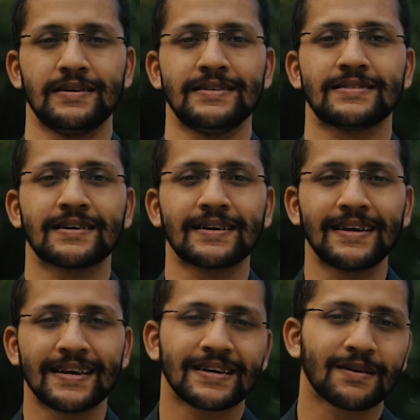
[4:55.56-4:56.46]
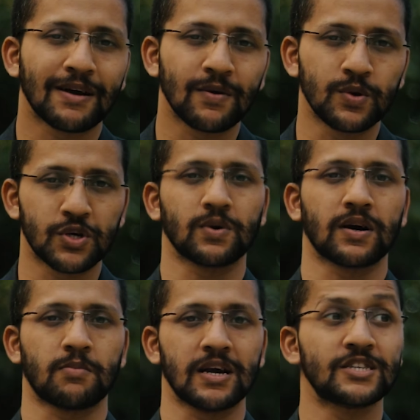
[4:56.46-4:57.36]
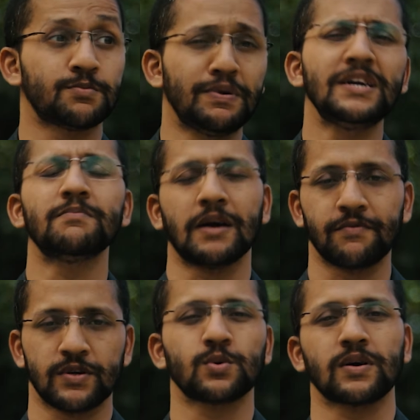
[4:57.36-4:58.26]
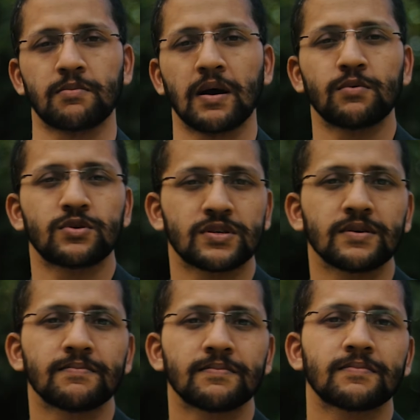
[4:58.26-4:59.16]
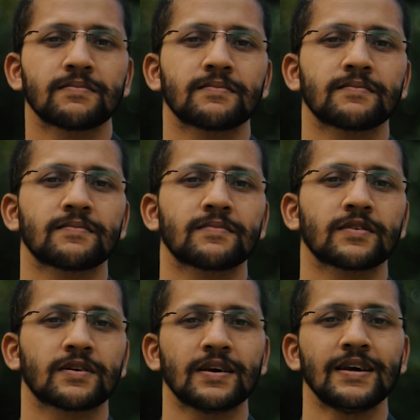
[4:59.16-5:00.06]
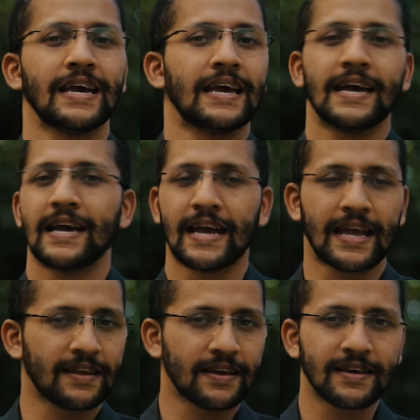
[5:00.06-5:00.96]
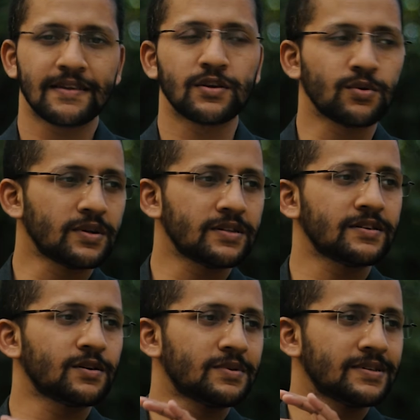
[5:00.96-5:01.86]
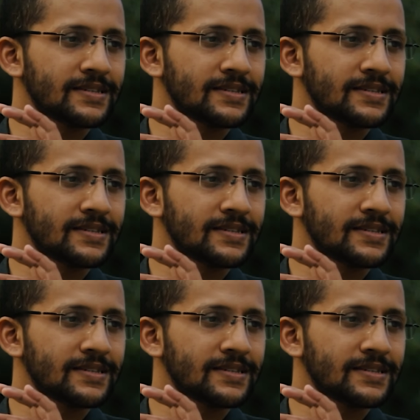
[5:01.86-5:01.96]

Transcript: is created by Vishwakarma, is built by Vishwakarma, I would say. Okay, and you will